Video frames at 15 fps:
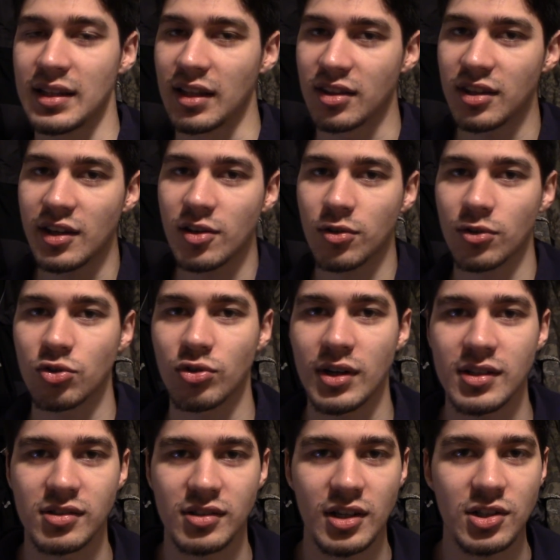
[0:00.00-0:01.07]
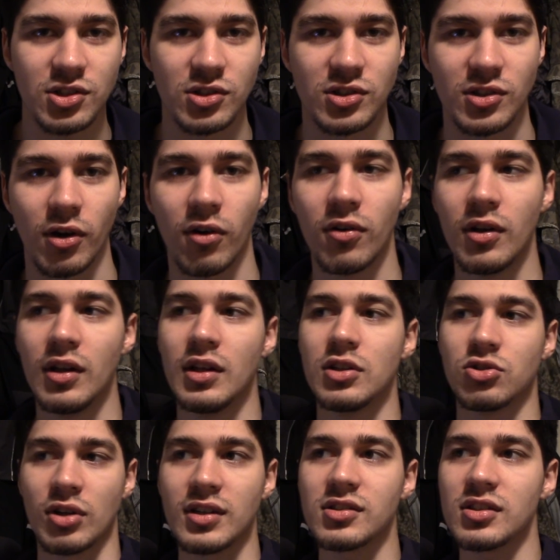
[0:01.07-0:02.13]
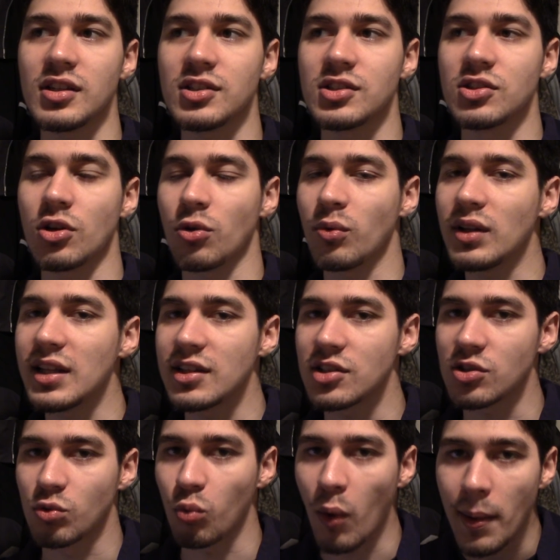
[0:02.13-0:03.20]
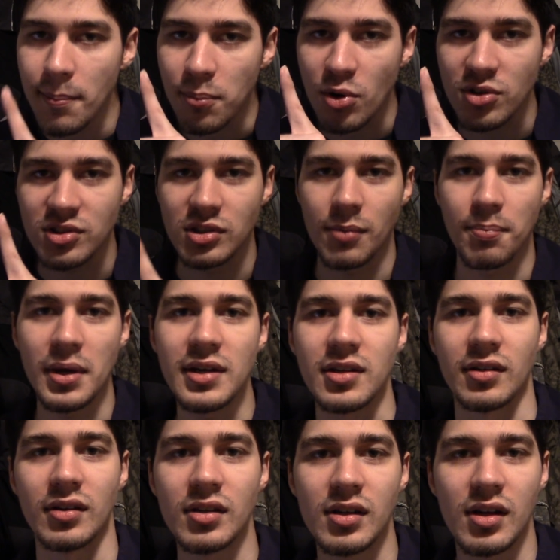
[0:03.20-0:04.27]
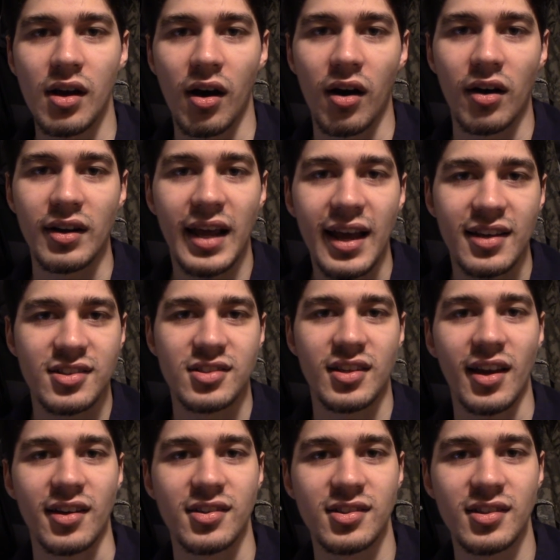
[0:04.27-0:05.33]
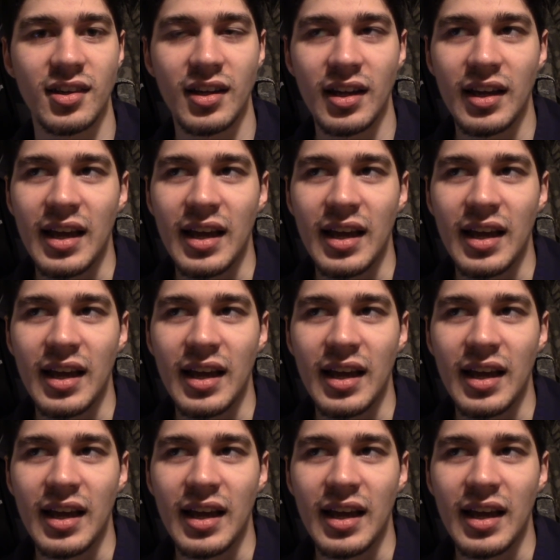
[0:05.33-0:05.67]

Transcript: The thing is with translations, though, translations are really just one person's opinion on X text,